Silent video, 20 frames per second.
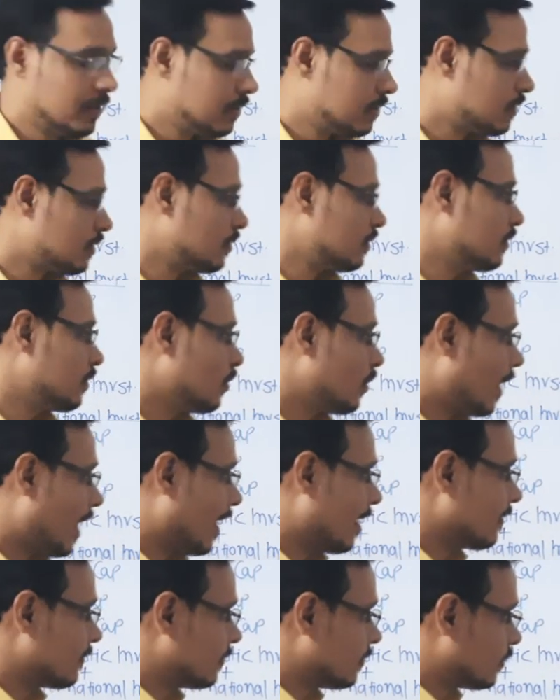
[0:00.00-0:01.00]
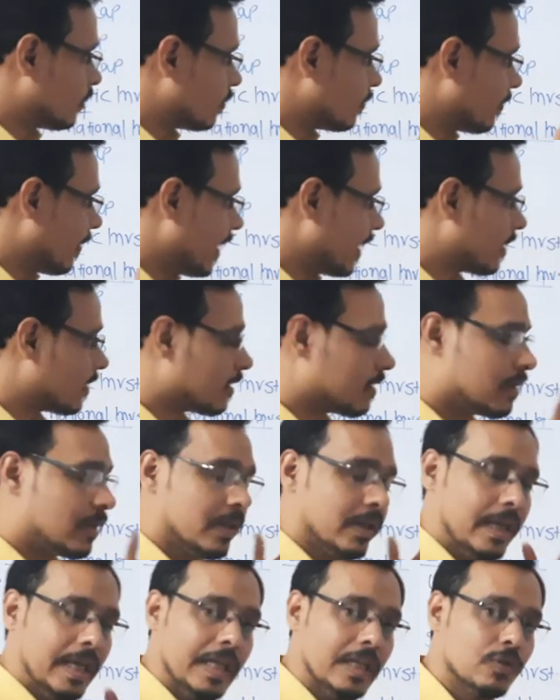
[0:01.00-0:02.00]
So you have to
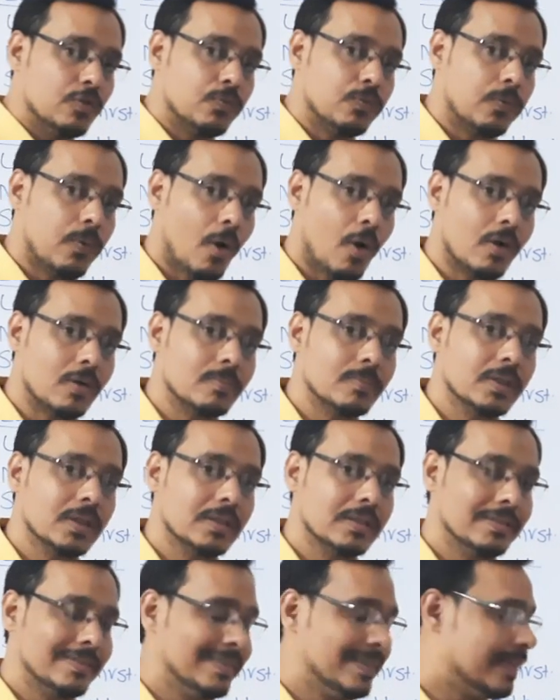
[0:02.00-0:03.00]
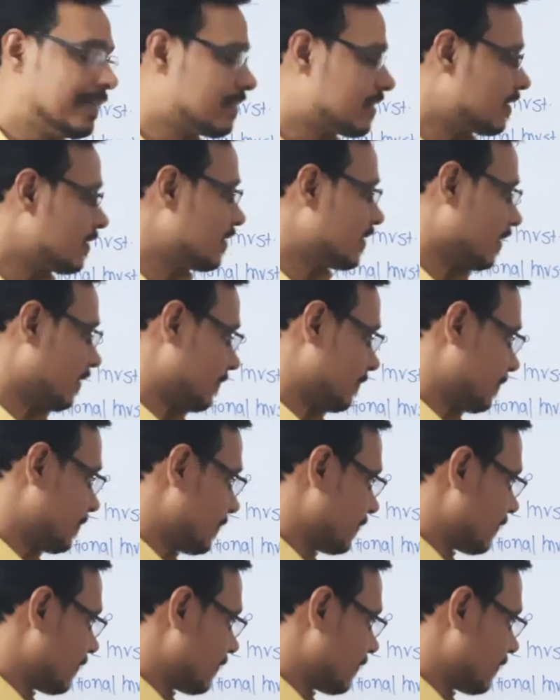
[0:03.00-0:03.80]
make informed decision.